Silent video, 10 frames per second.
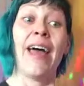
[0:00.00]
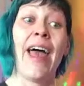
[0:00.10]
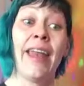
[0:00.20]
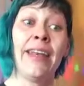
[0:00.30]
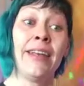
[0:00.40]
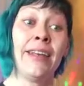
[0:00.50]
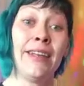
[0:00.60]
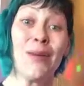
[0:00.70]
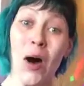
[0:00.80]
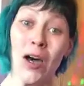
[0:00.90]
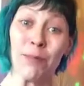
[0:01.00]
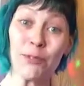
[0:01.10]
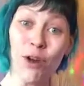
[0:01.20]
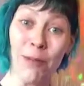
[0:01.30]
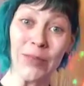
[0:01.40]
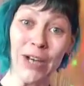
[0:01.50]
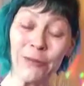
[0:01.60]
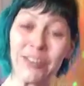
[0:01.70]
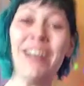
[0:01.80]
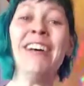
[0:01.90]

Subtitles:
then the bottom dropped out.